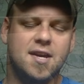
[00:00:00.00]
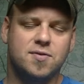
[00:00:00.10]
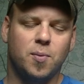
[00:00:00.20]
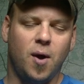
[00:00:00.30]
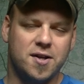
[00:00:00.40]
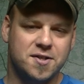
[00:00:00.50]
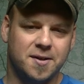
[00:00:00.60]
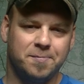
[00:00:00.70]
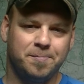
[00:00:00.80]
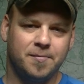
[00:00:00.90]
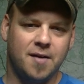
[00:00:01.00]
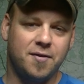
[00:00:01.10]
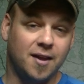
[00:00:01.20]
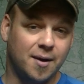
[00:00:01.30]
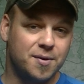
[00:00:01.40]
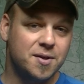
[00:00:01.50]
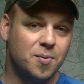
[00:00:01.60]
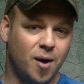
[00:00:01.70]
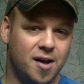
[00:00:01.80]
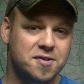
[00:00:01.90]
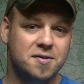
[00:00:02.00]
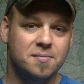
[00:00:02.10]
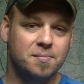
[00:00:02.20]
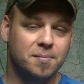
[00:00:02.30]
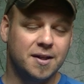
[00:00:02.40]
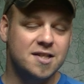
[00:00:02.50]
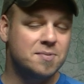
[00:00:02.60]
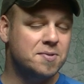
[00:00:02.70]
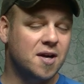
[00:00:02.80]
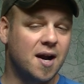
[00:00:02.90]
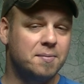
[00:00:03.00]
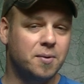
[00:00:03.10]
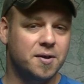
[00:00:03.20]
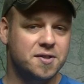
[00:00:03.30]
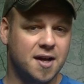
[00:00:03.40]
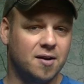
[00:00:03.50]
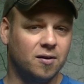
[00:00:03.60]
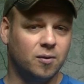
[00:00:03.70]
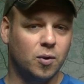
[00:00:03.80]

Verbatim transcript: Thanks for watching. If you like what you watched, please subscribe to our channel.